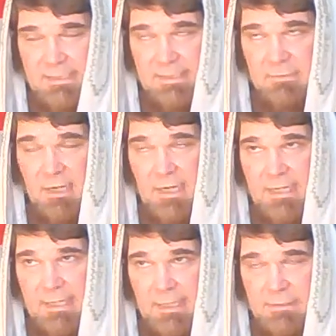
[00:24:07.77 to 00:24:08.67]
See, right
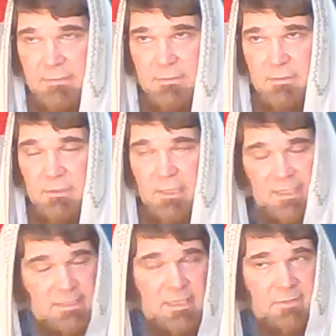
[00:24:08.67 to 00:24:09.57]
hand.
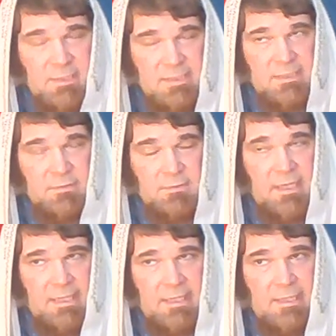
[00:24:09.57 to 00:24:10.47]
Anytime it says
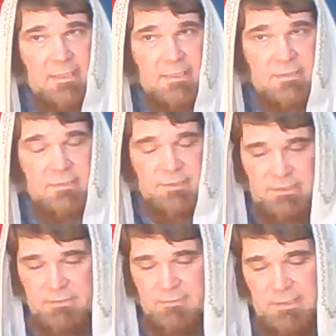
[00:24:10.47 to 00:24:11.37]
right hand, that's
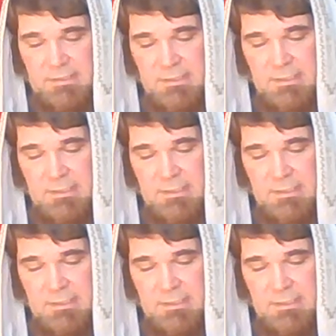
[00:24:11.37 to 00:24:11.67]
Yeshua.